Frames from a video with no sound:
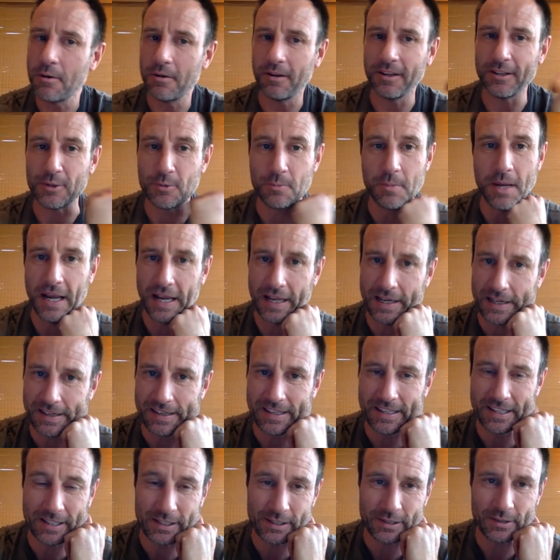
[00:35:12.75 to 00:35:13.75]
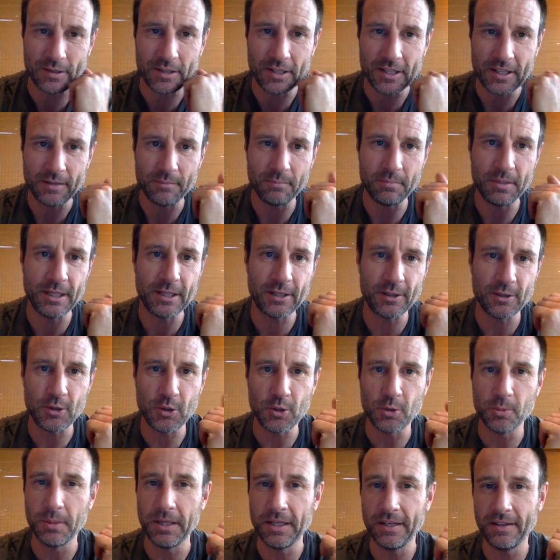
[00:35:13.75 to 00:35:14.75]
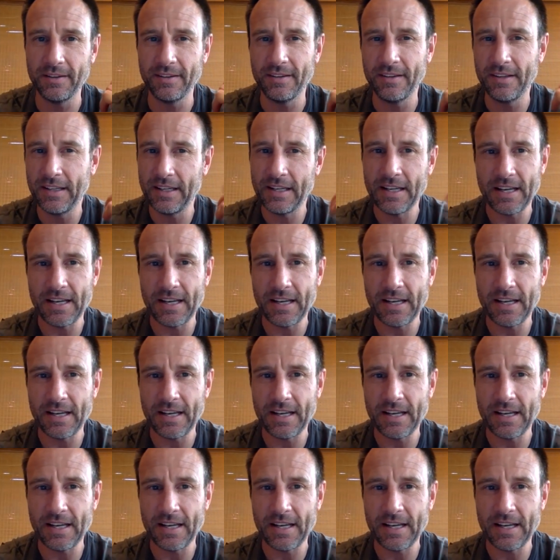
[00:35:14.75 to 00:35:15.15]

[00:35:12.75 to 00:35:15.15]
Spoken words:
humanity and being human.